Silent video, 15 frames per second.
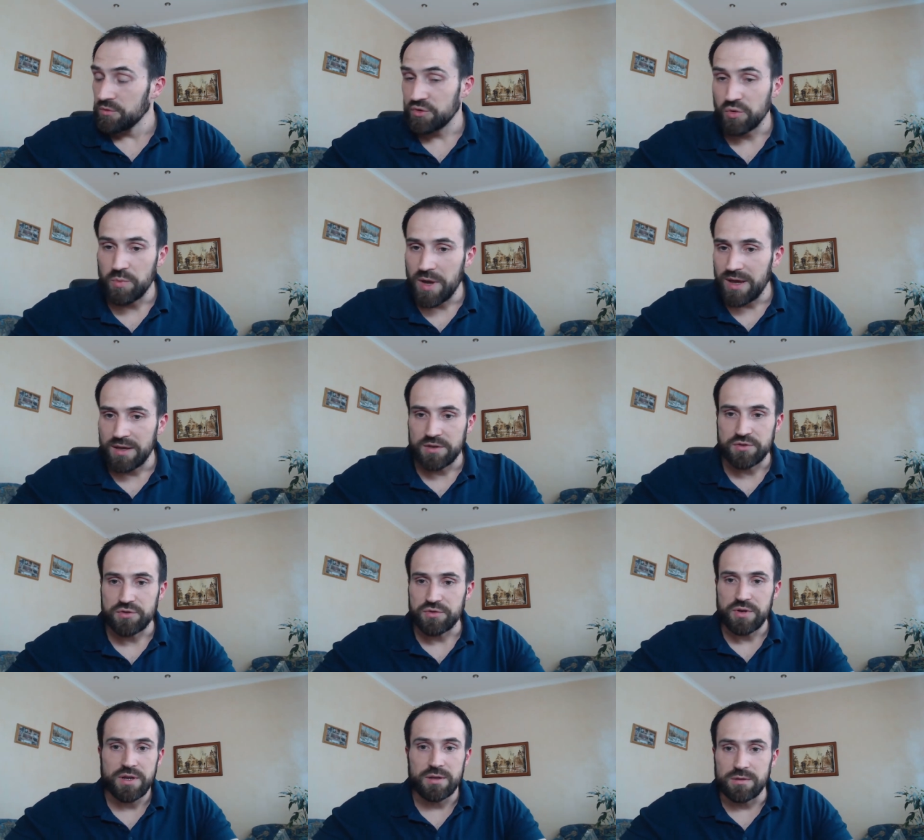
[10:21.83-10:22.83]
to make it
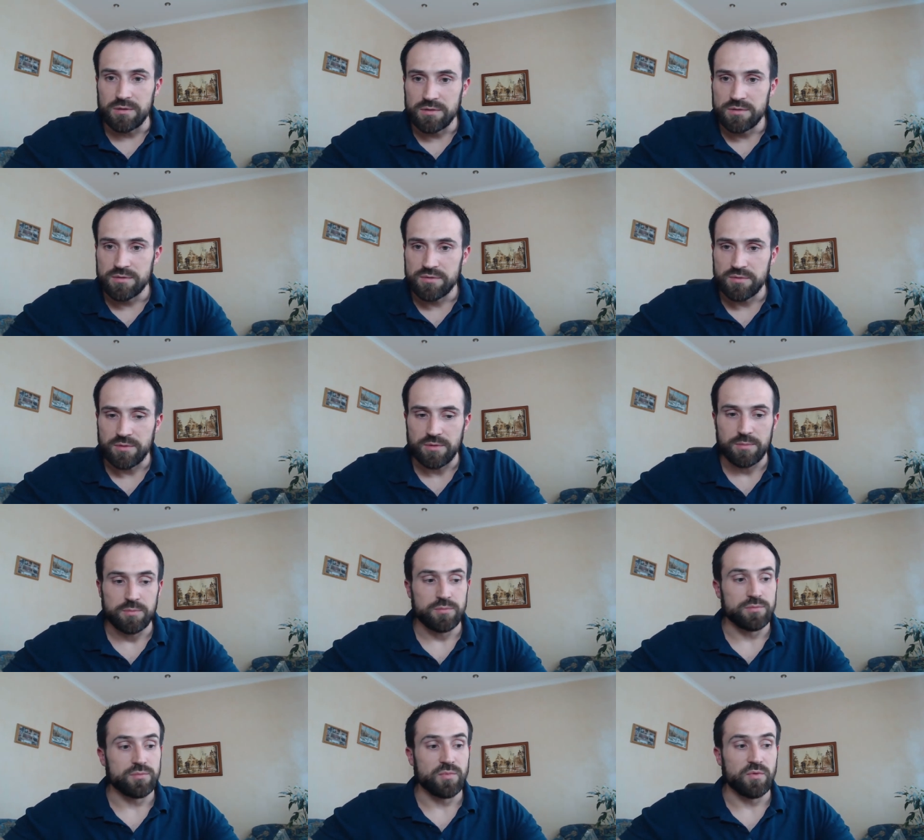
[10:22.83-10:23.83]
real
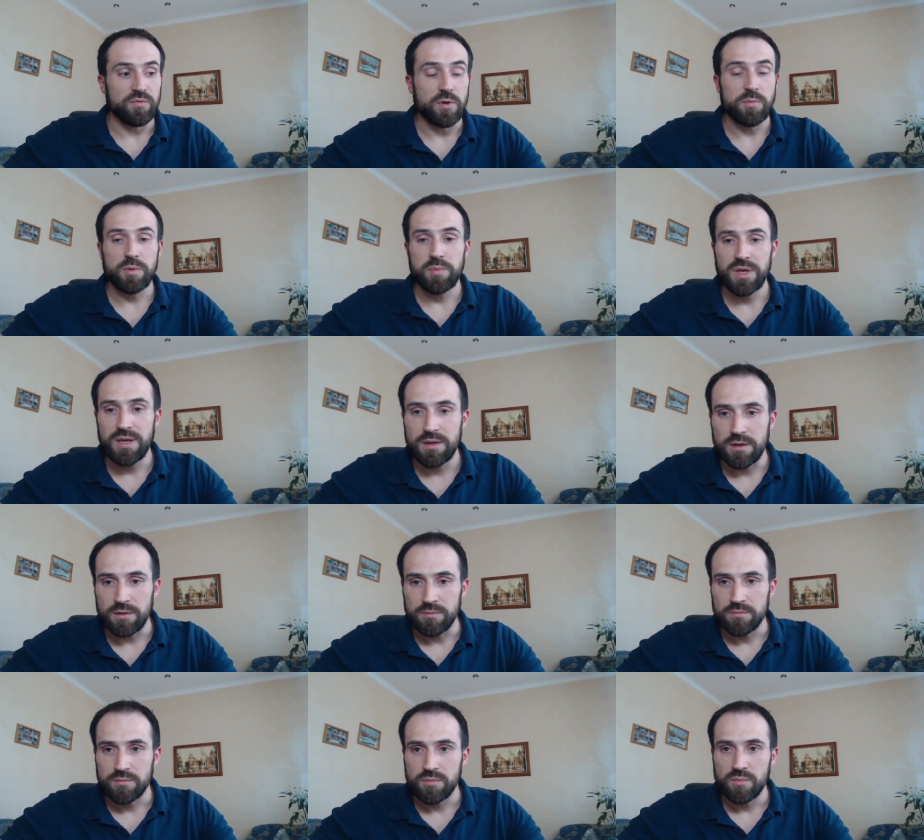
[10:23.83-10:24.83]
um, from the
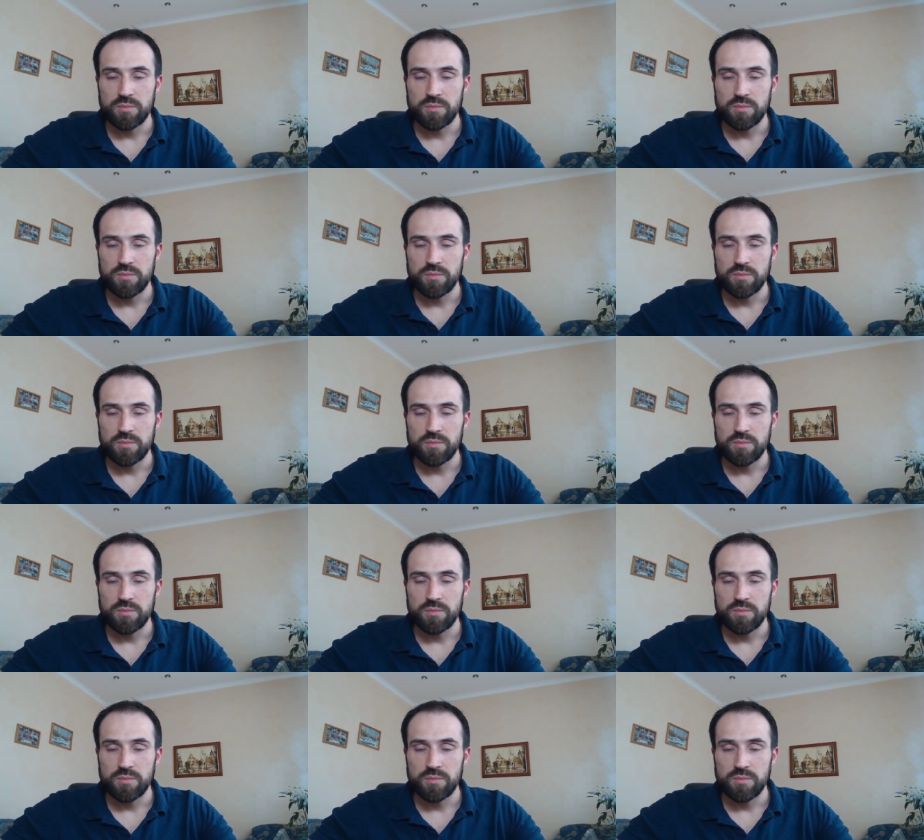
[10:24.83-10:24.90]
beginning?